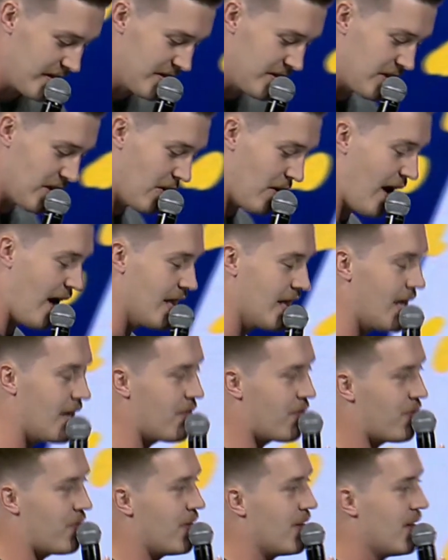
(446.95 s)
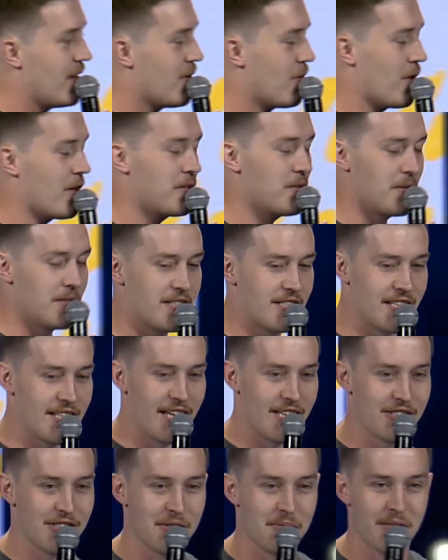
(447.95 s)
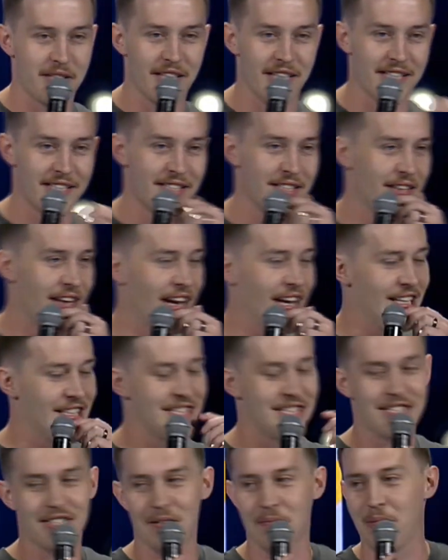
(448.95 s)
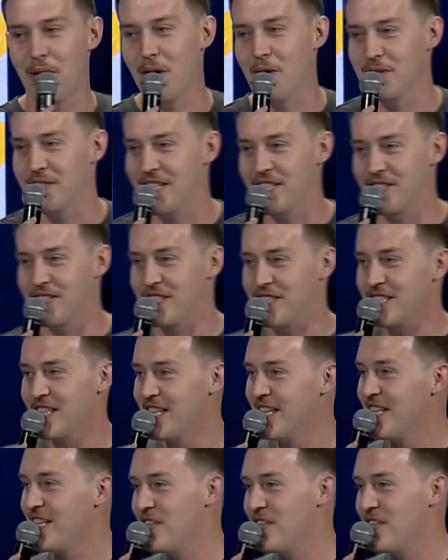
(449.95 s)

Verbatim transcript: And so I love working with teenagers because I get to see some posts that are just,